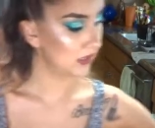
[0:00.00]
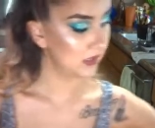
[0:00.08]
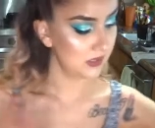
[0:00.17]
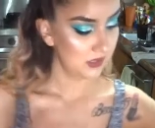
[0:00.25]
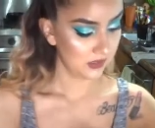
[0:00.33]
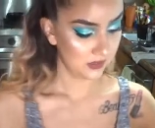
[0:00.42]

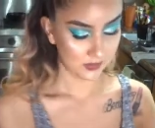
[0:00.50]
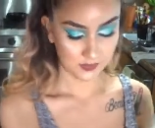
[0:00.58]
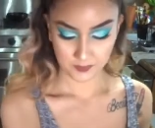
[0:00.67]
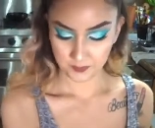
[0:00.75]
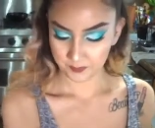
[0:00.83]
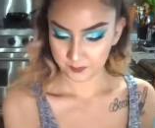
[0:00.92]

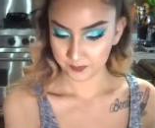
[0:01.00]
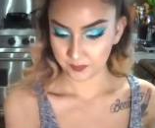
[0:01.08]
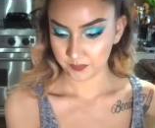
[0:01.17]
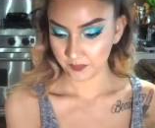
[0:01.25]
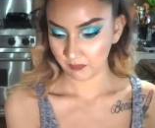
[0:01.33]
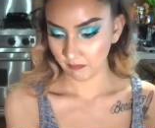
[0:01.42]

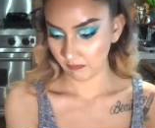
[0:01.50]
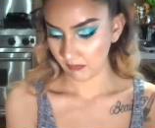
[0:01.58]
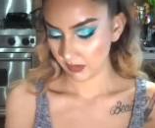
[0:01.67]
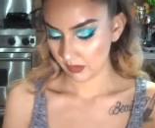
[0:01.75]
(silence)